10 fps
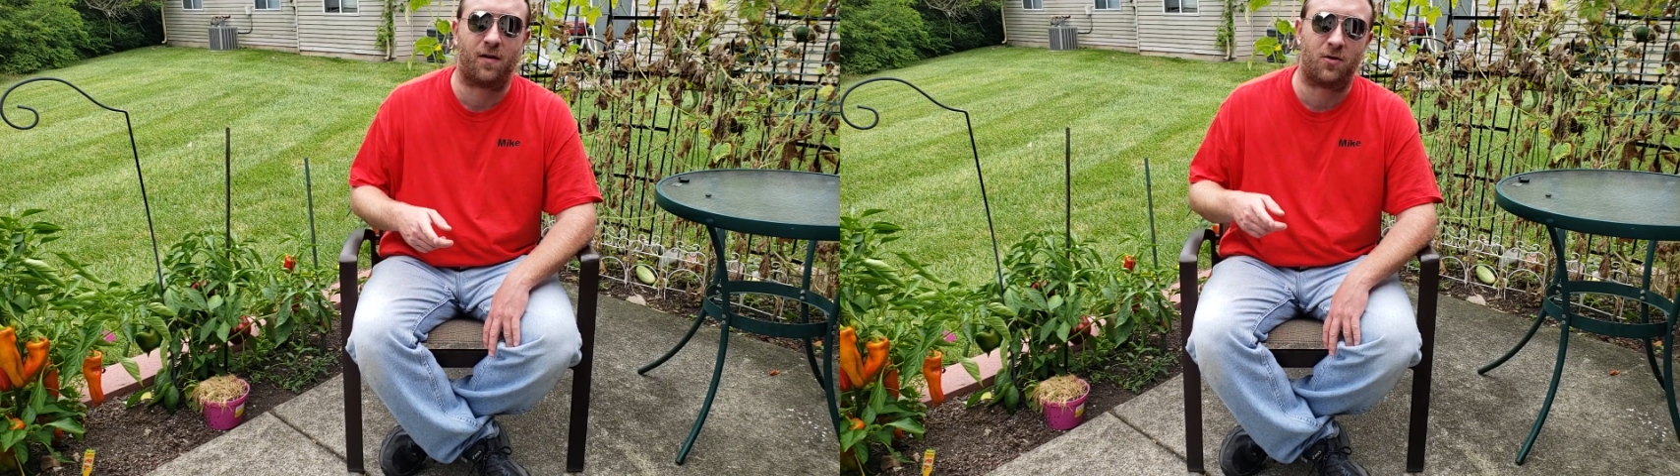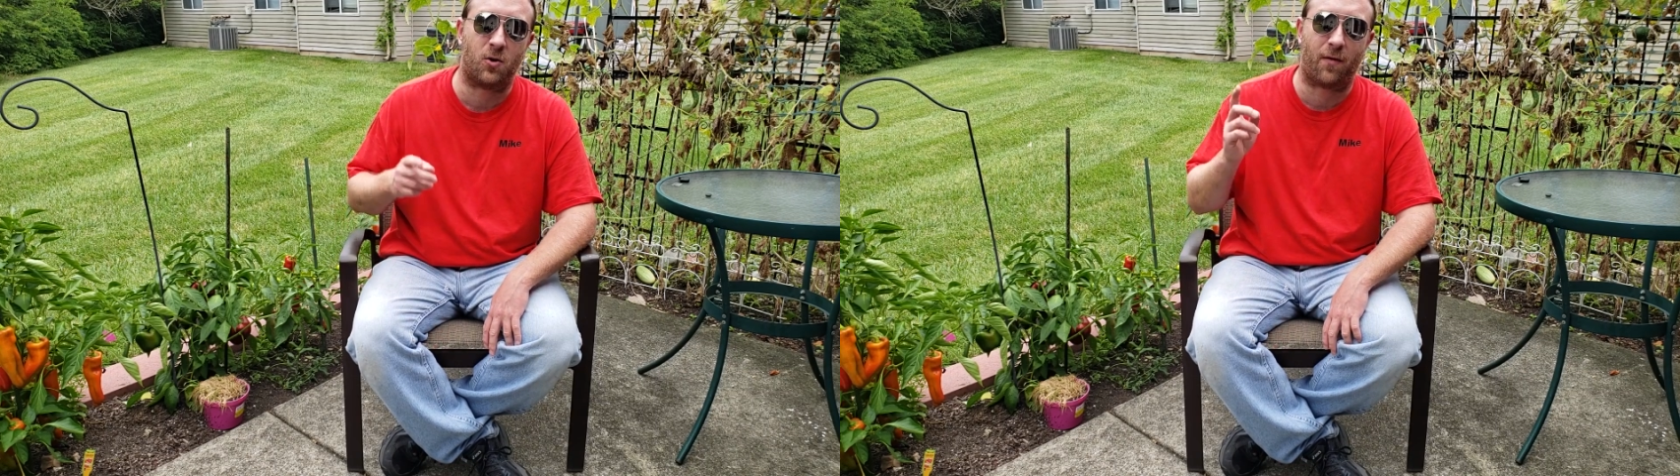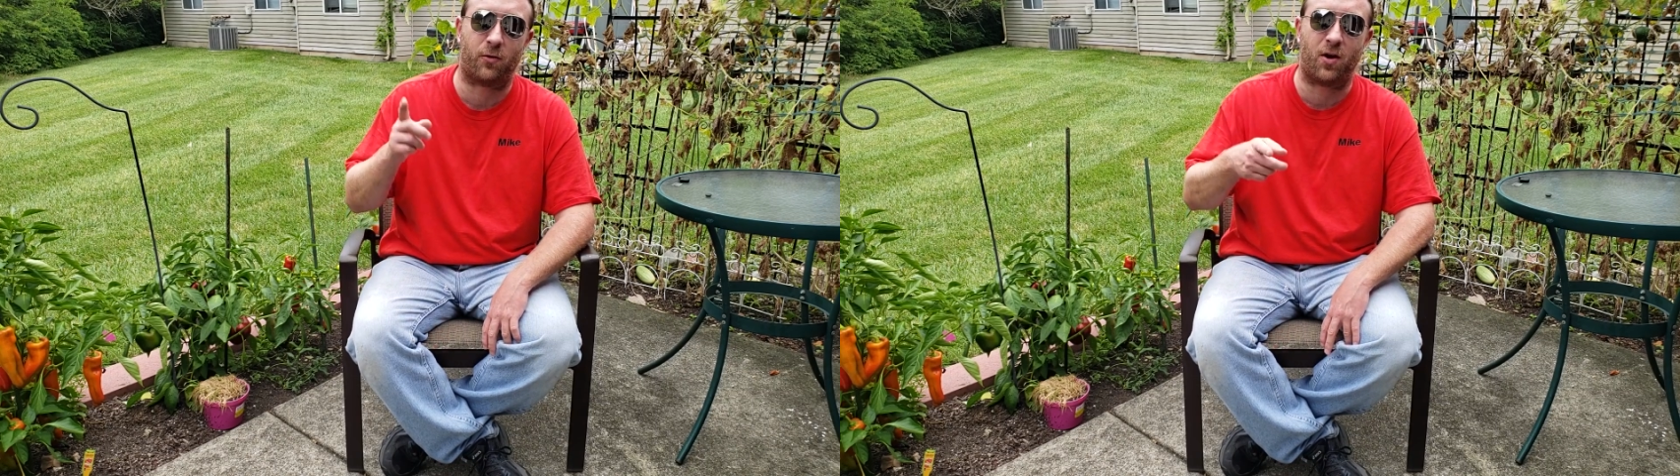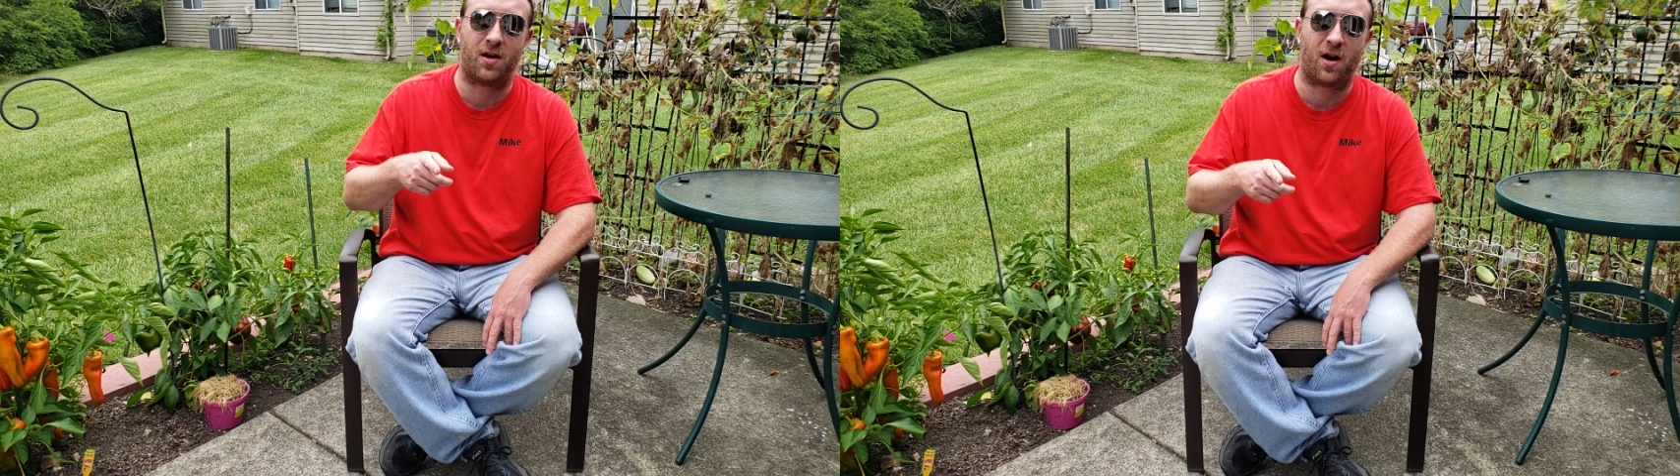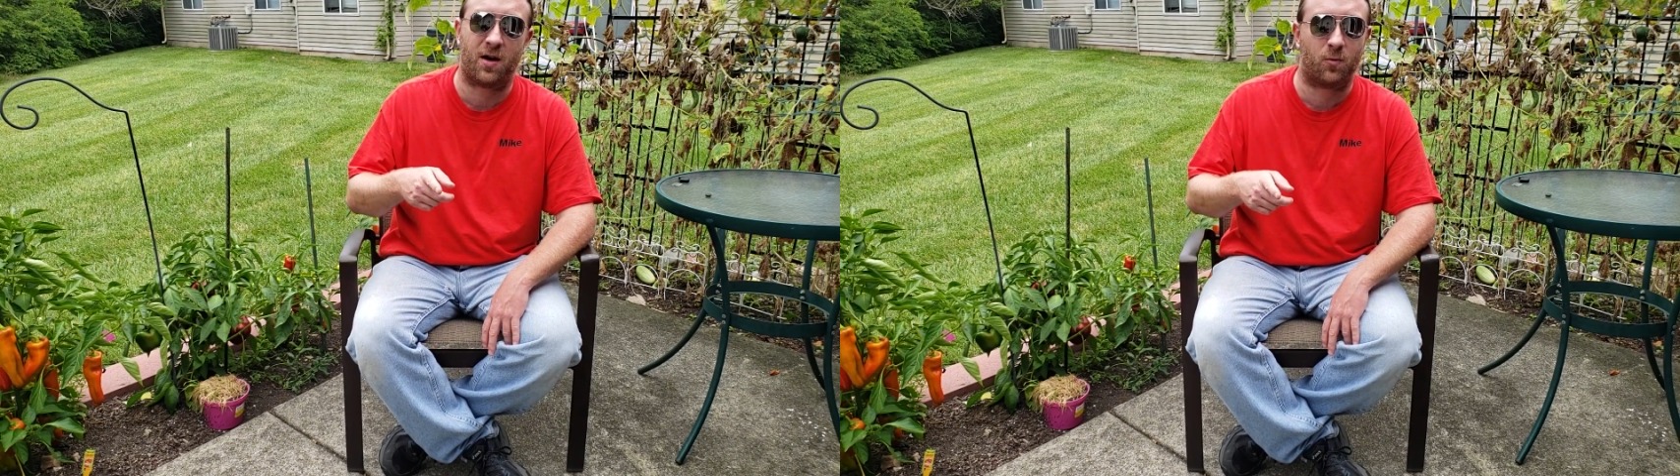You have a great
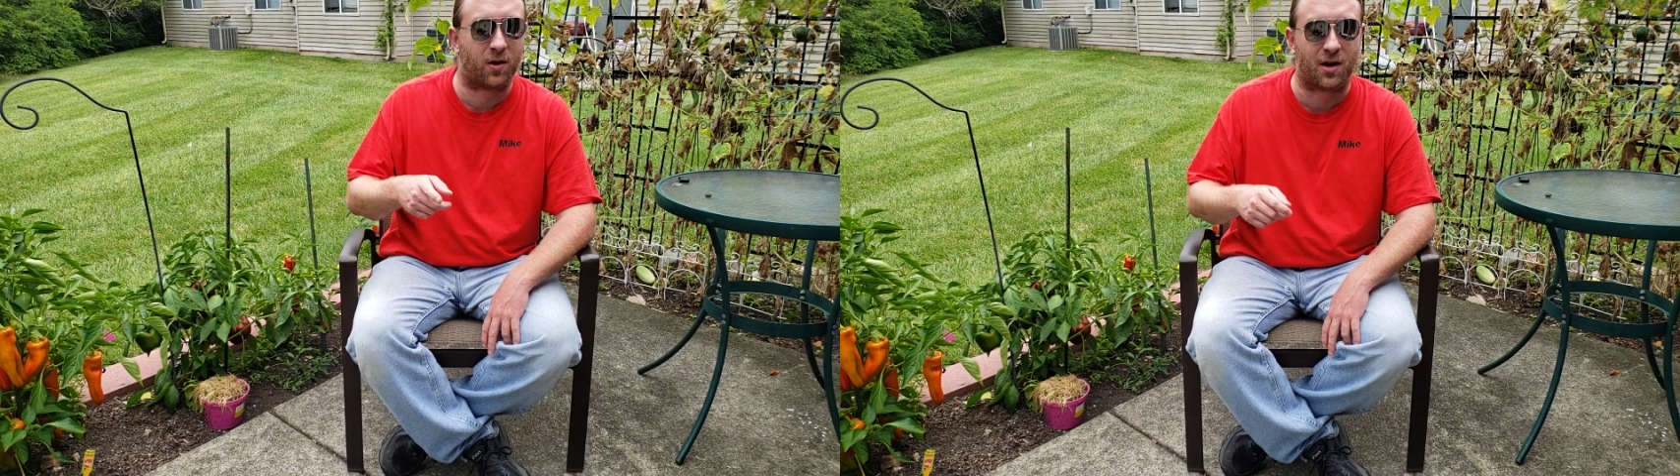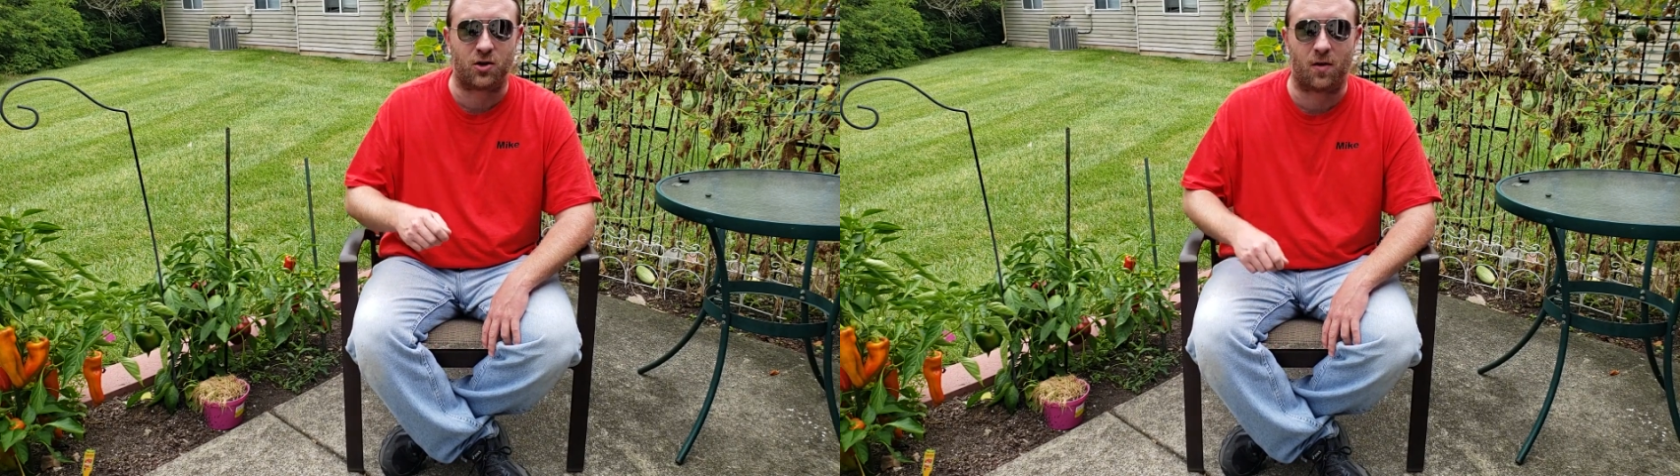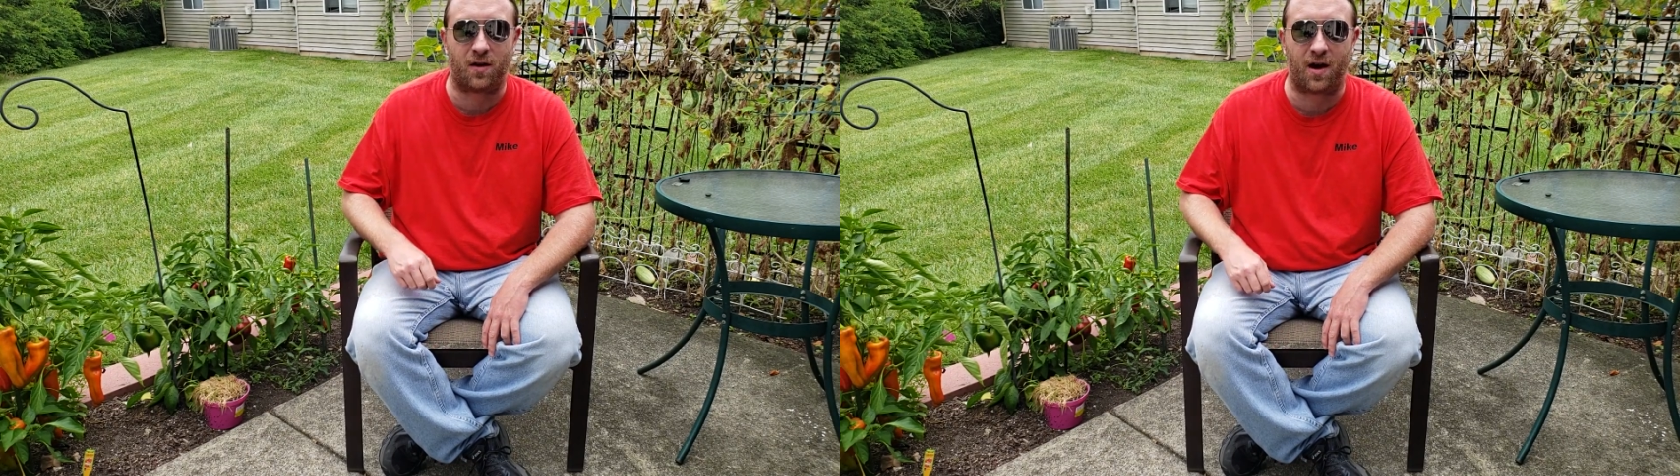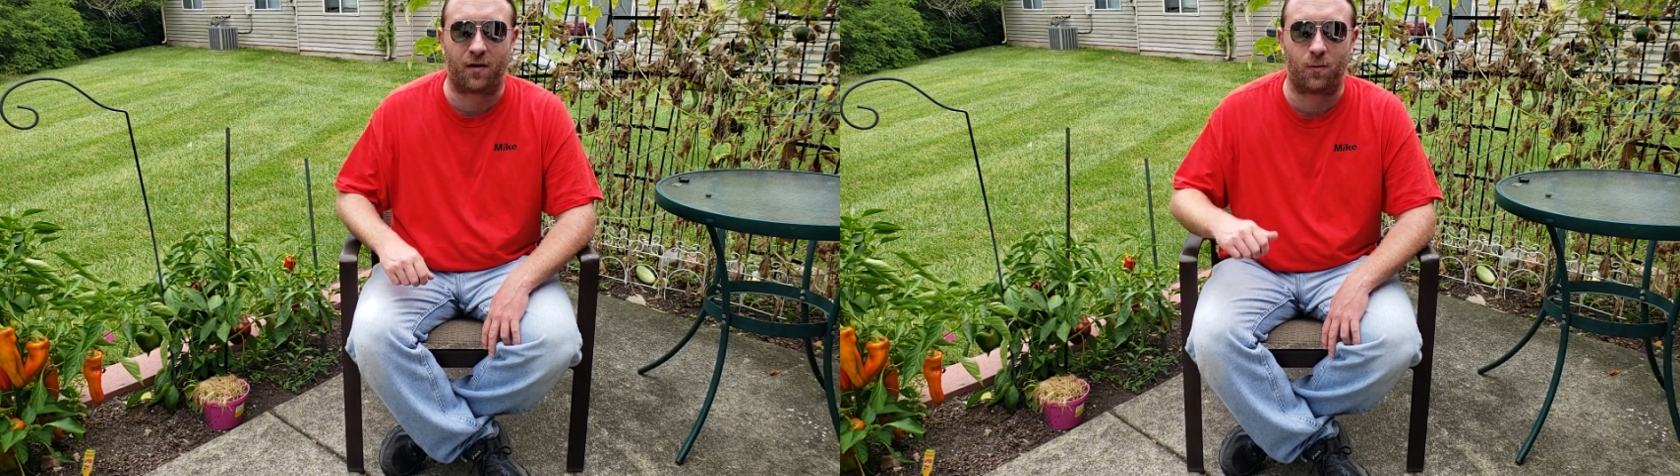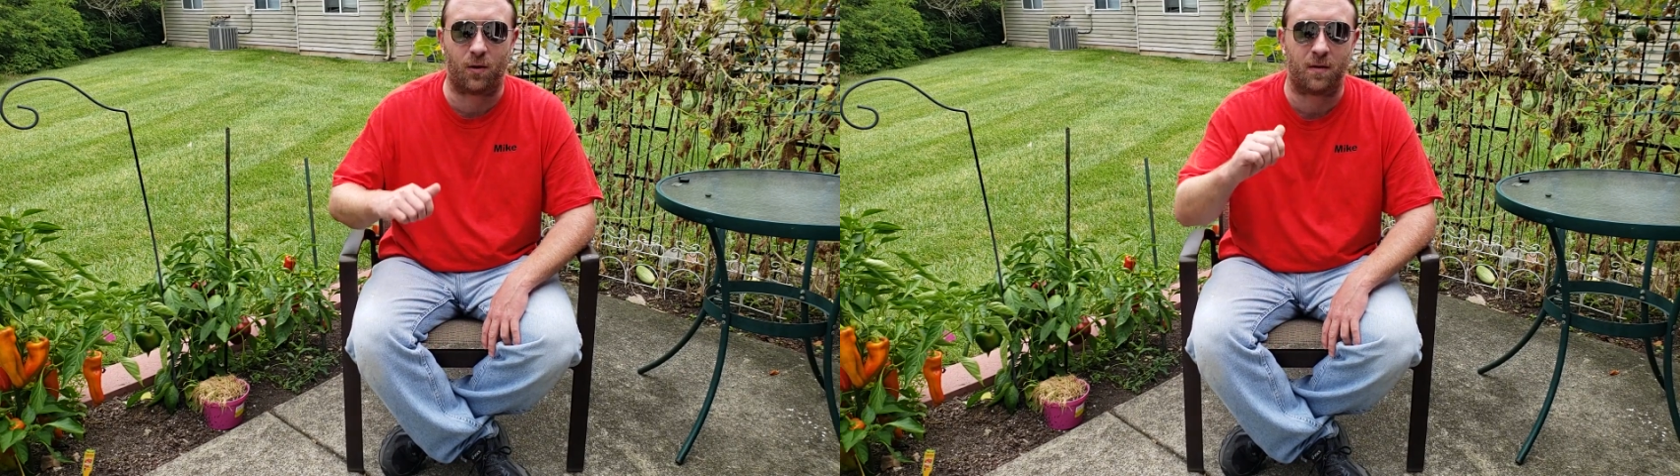night, and we'll catch you on the next
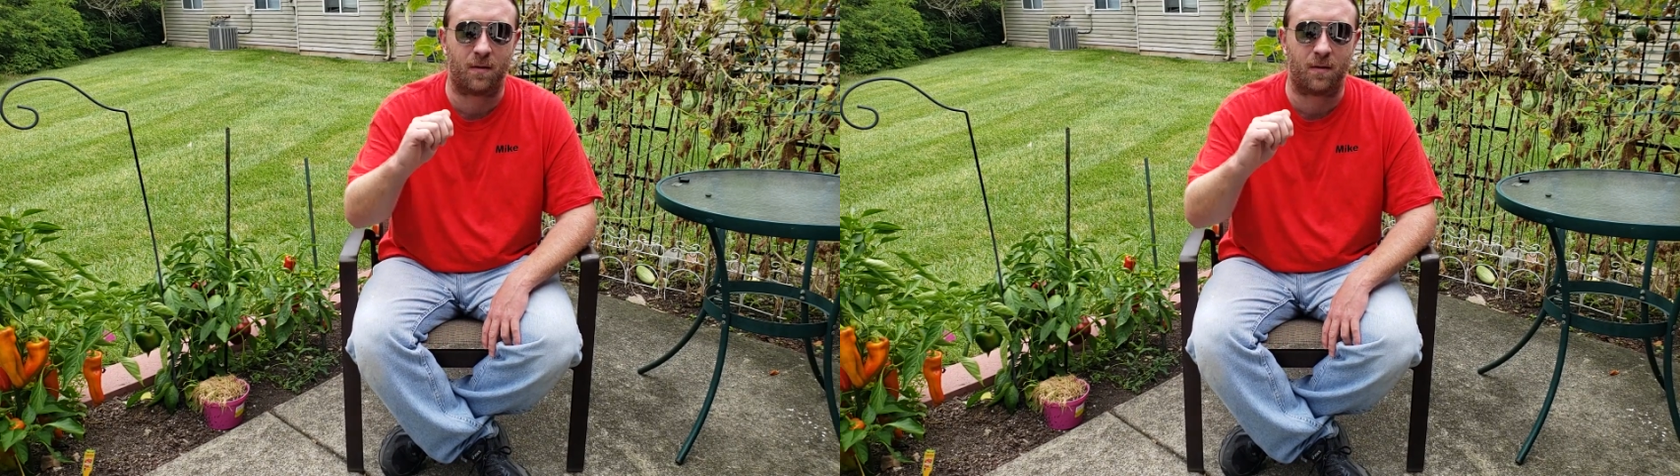one.